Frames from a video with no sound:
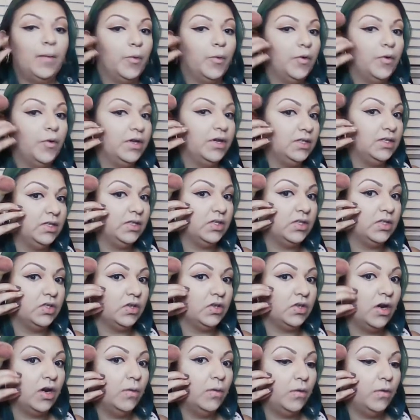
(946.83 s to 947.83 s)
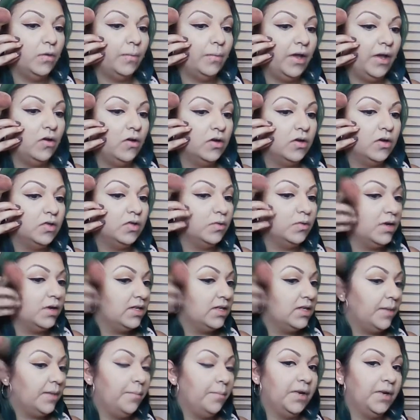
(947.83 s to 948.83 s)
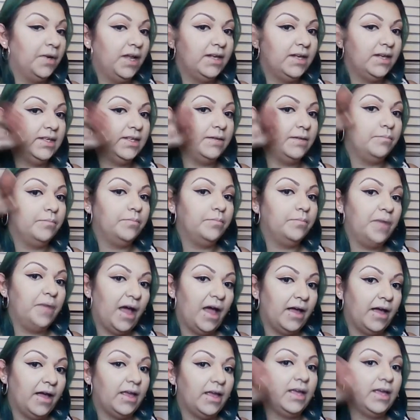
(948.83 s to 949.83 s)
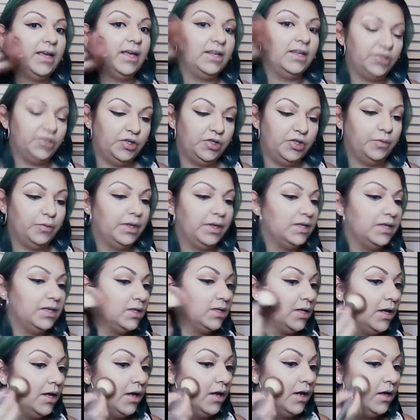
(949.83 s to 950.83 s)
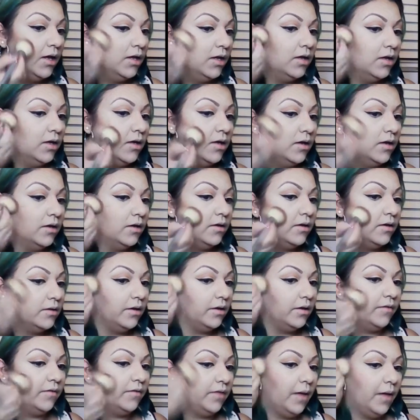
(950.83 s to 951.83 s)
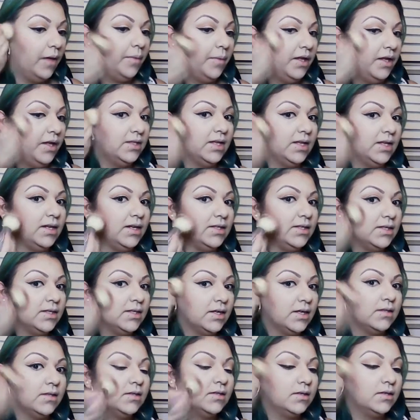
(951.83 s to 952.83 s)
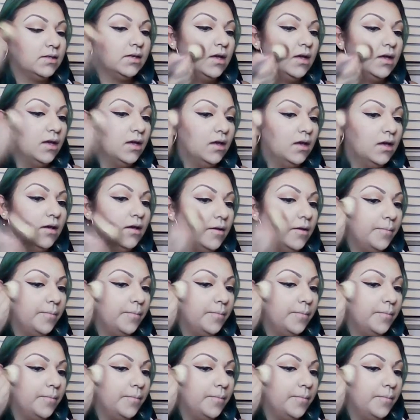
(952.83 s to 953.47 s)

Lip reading: I'm going to start where my contour is and blend it back into it, if that makes any sense.